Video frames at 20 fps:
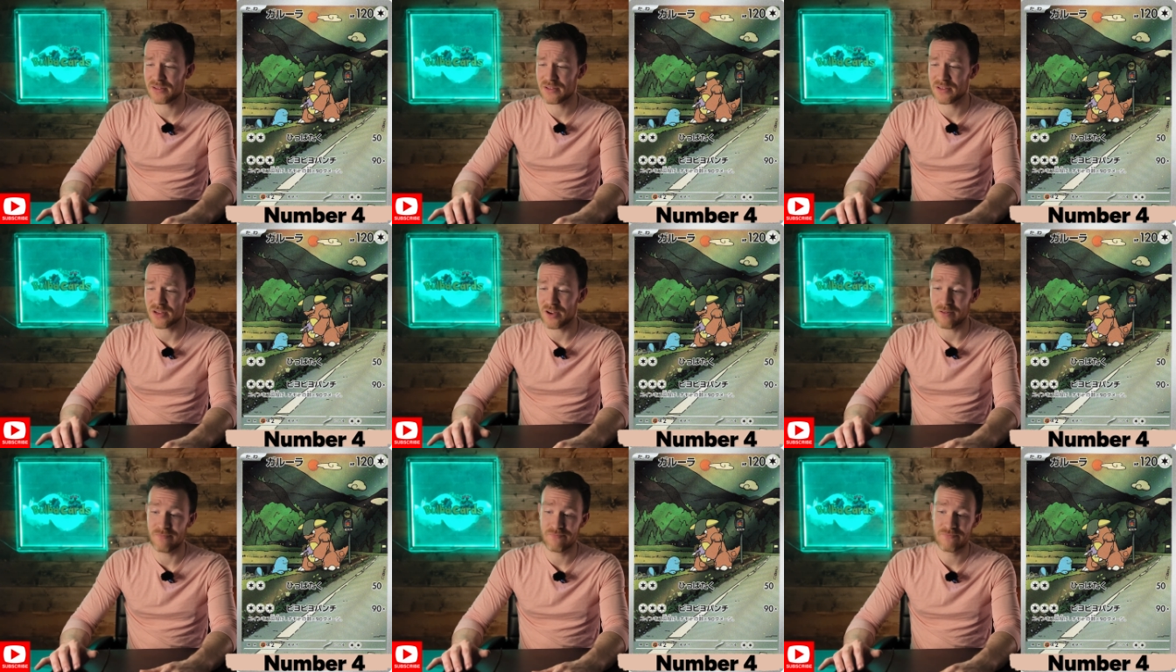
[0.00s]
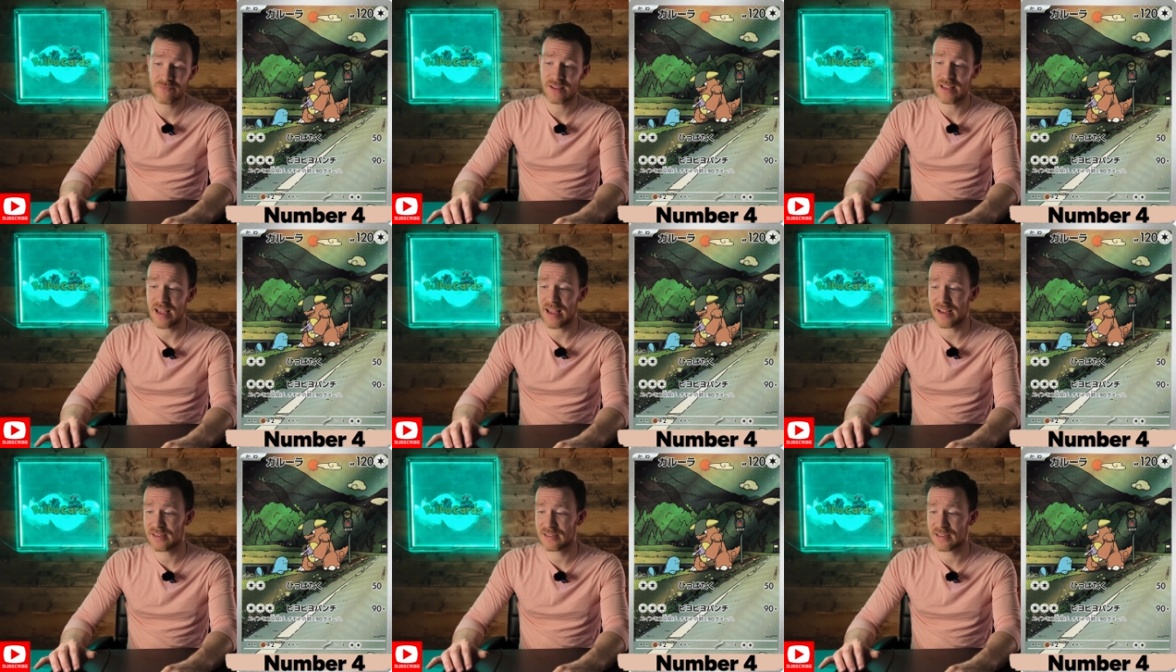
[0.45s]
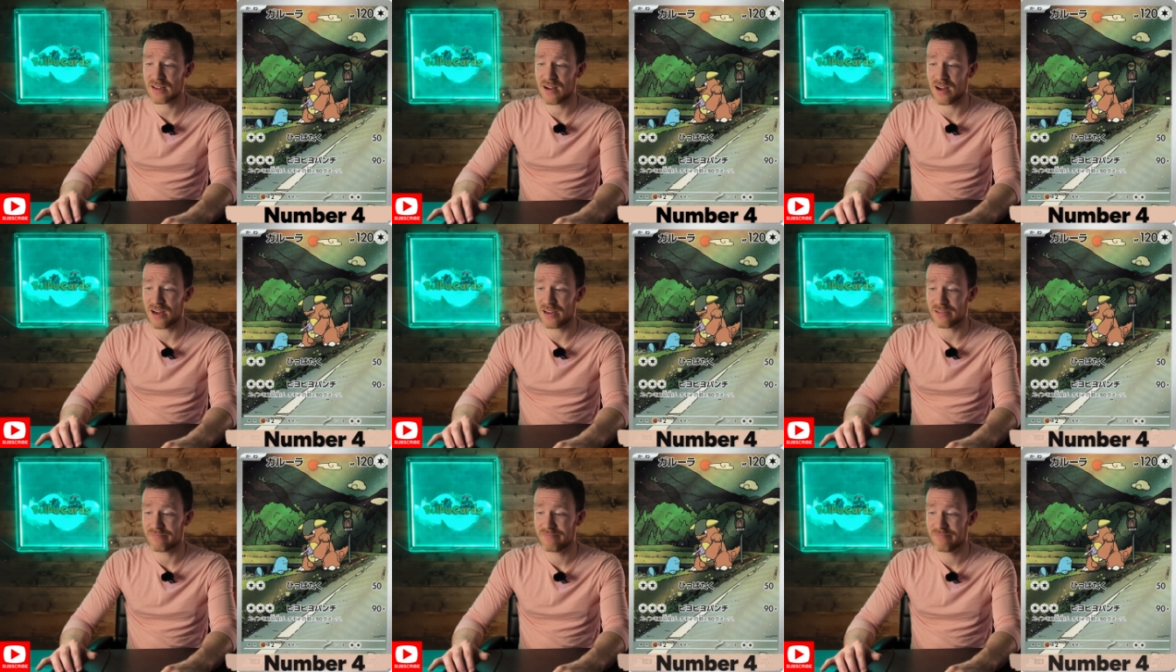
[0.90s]
So
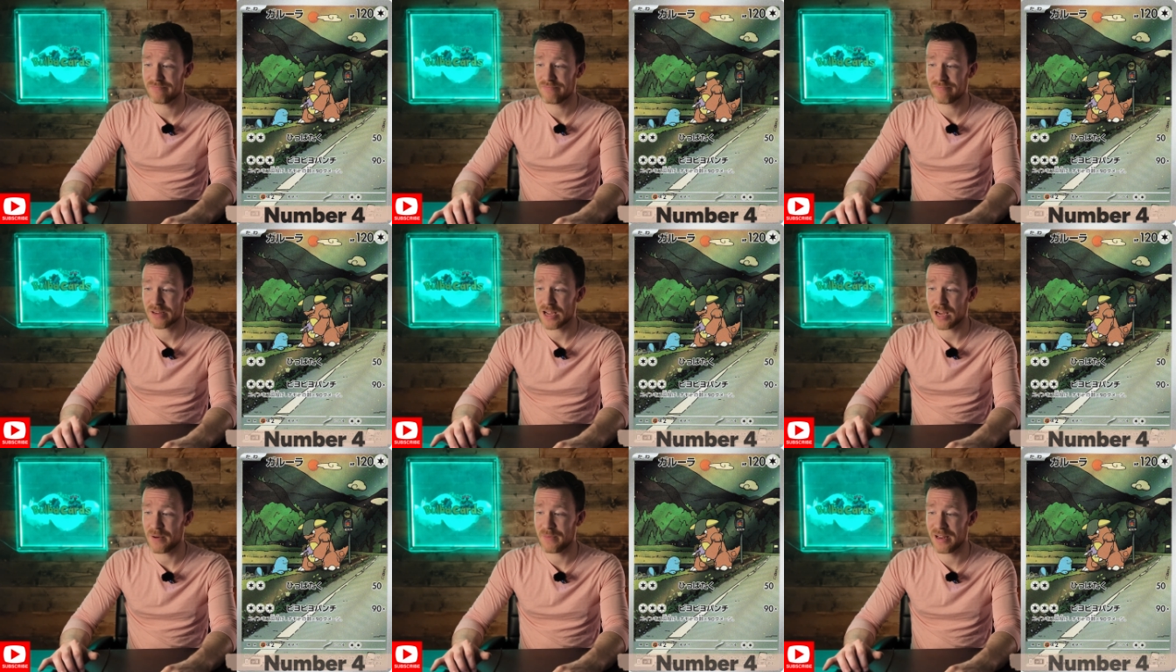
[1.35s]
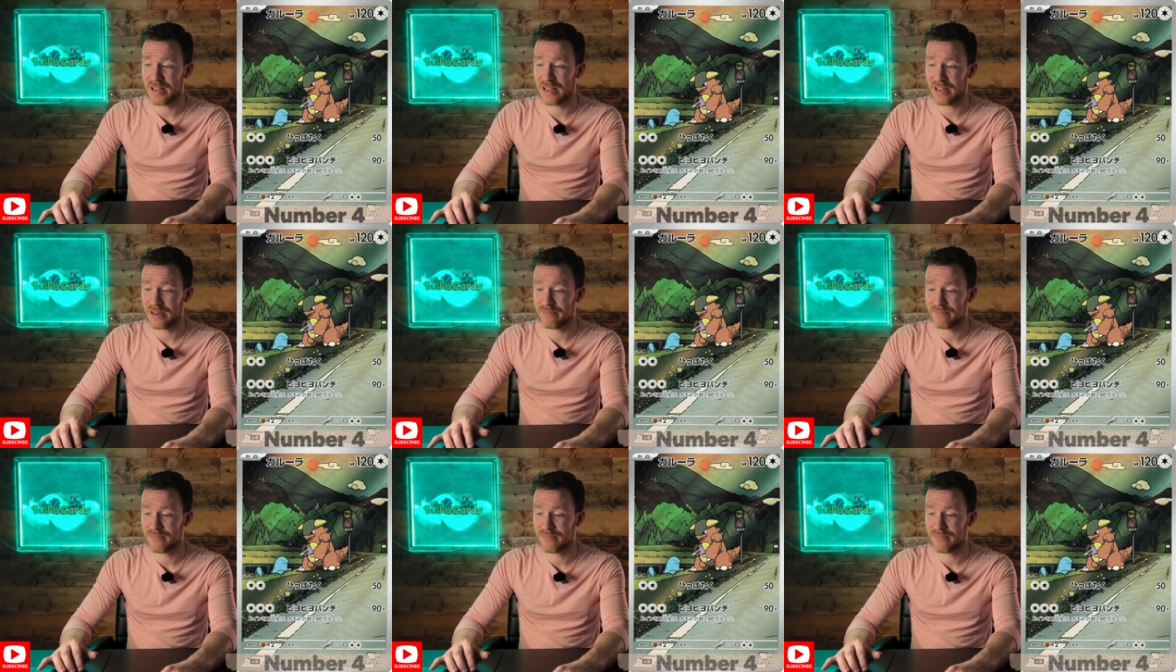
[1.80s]
Kangaskhan coming in